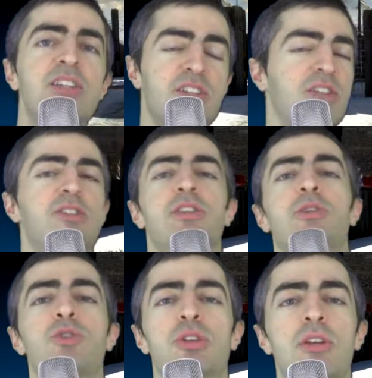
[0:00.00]
leads to the
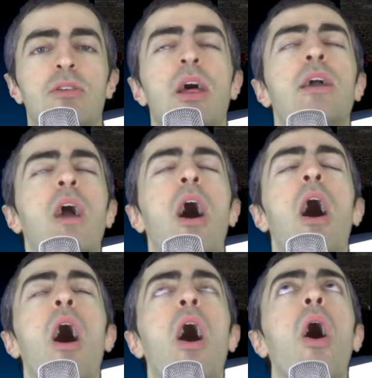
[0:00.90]
solution, and you're like,
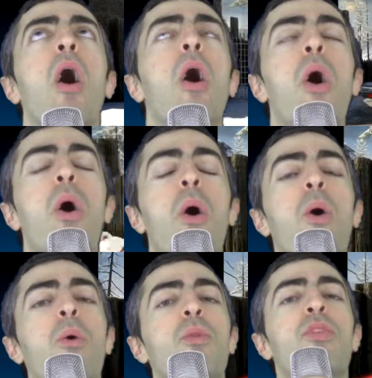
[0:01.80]

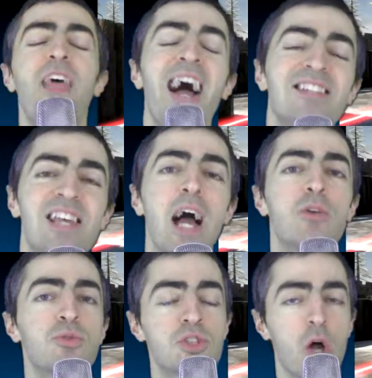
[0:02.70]
Oh, that's how
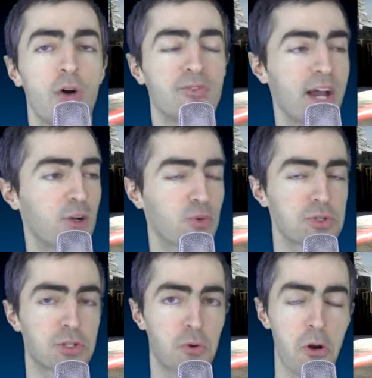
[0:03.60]
you solve that
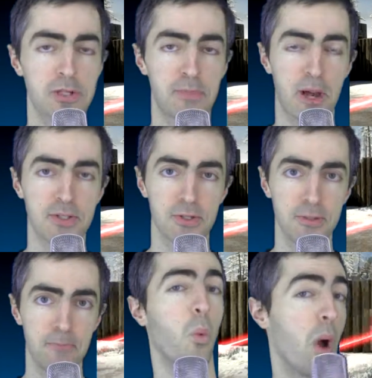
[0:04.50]
crisscross
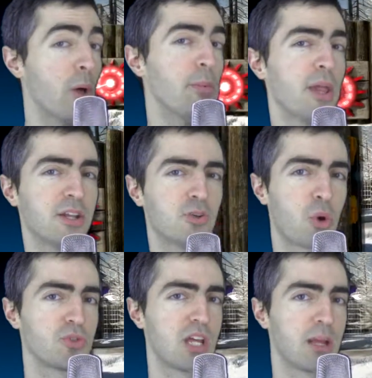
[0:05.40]
puzzle. Well played,
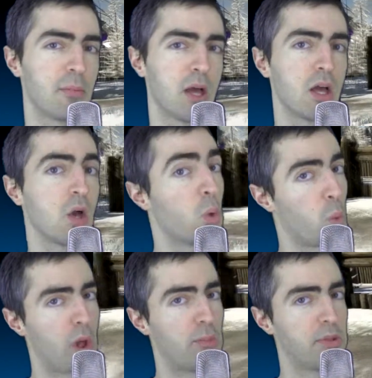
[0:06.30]
Croteam
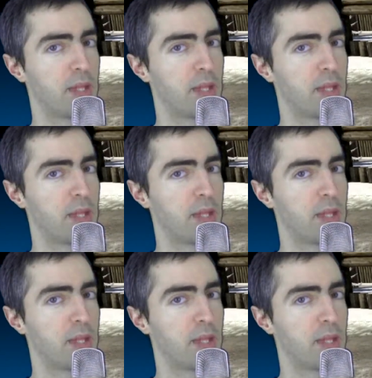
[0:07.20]
well